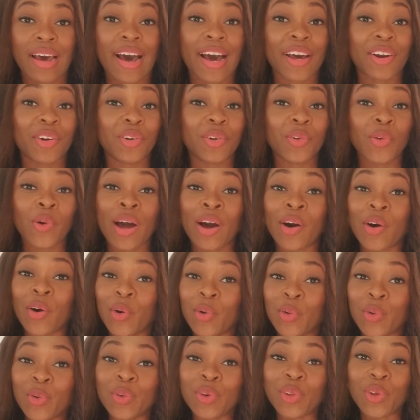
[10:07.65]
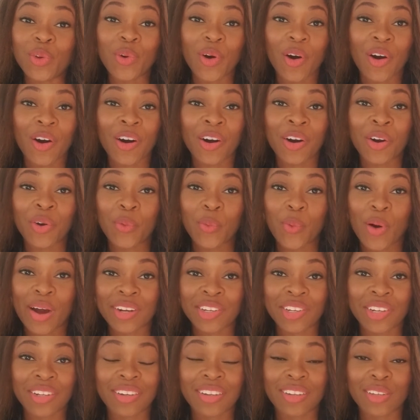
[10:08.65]
I don't know how old you are
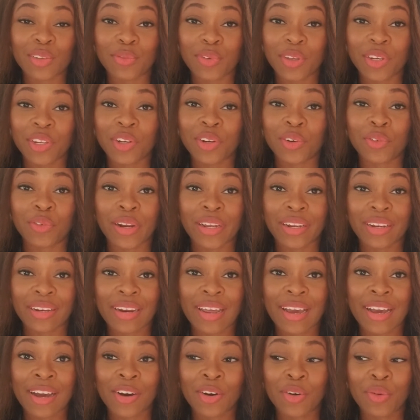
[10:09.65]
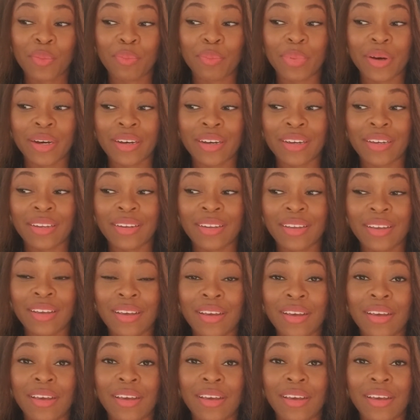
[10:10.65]
watching this video right now, but